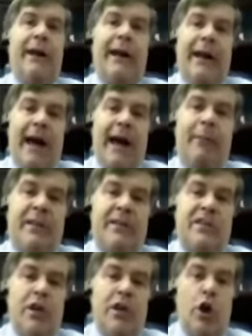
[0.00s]
that
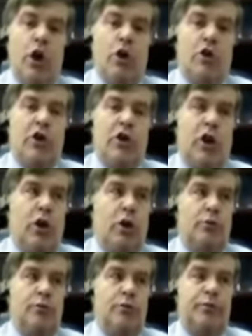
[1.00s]
happens,
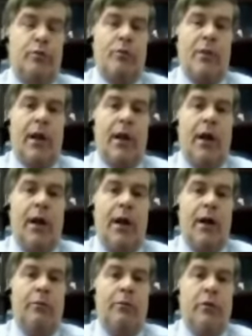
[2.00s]
so
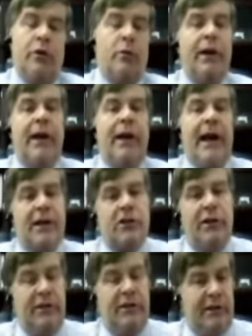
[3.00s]
you really
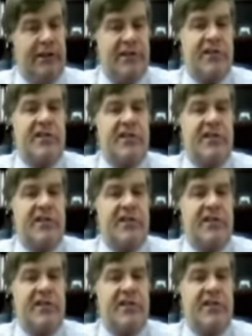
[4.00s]
actually, let's just